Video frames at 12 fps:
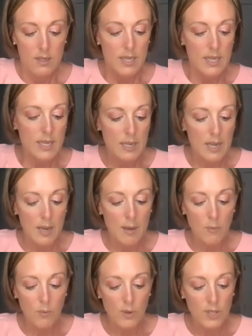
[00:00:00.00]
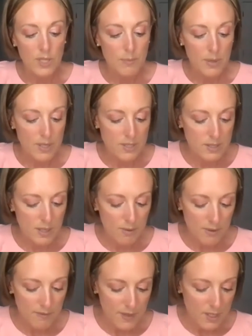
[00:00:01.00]
it really puts, I
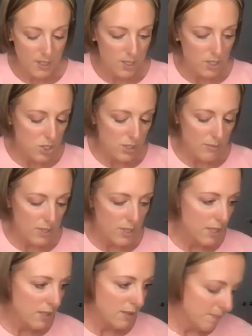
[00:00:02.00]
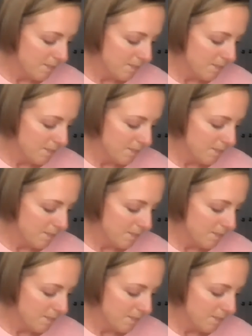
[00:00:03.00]
want to find a good shimmer here.